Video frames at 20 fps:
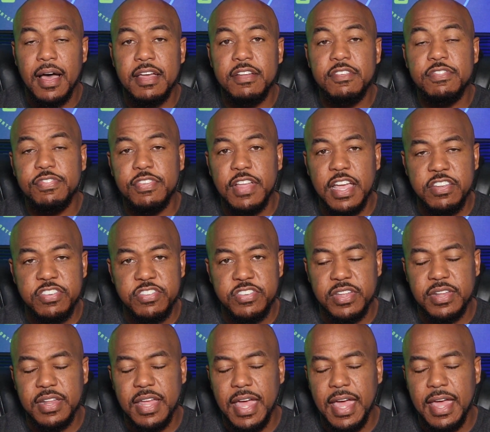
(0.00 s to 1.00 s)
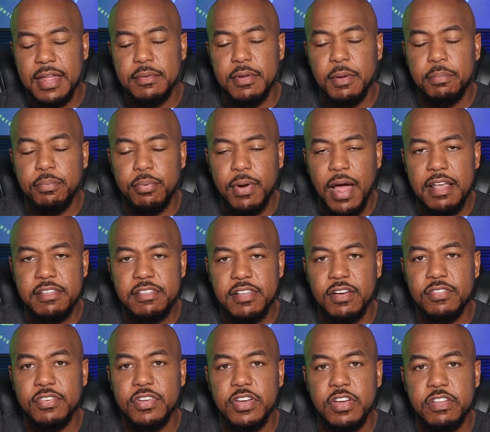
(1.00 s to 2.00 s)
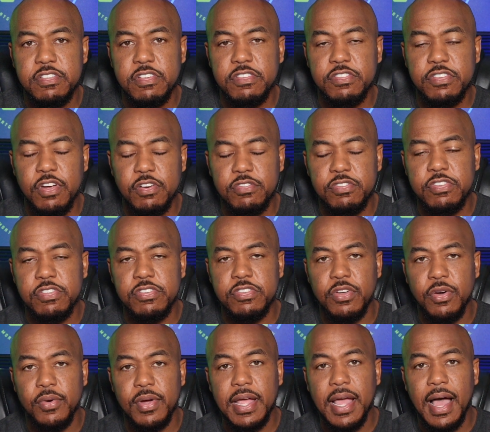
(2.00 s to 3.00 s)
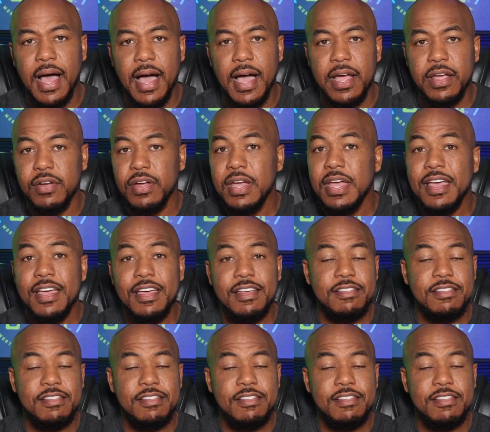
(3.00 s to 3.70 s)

inflation and the price of goods and services going higher.